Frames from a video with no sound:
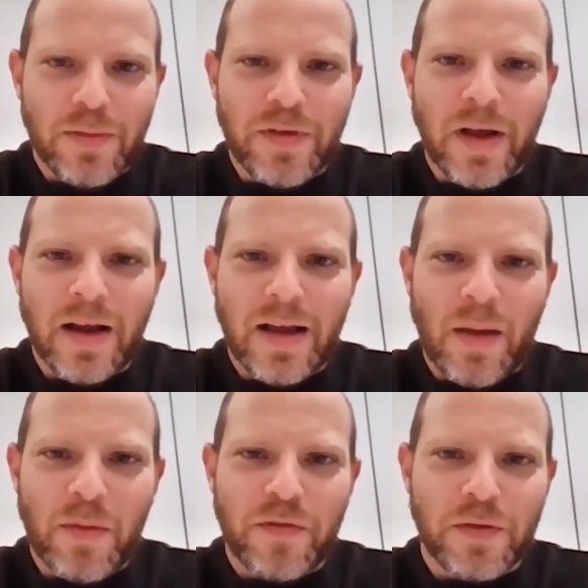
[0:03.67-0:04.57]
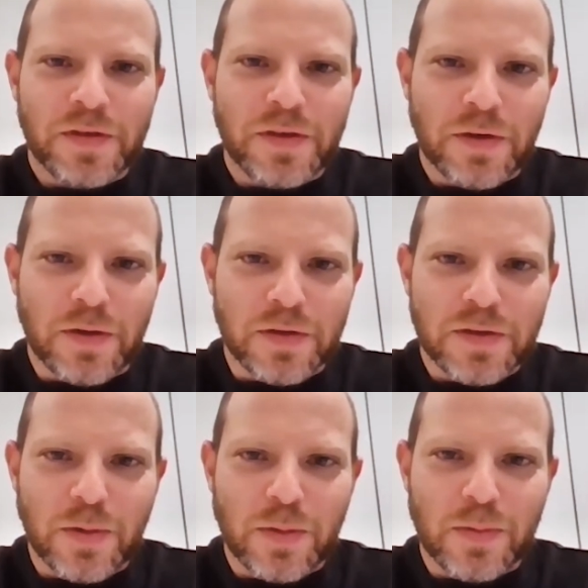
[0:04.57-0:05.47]
We've kind of come a full circle.
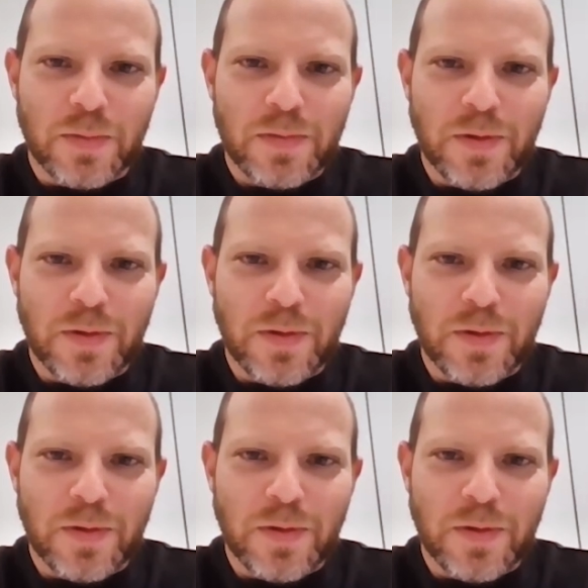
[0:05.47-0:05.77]
So,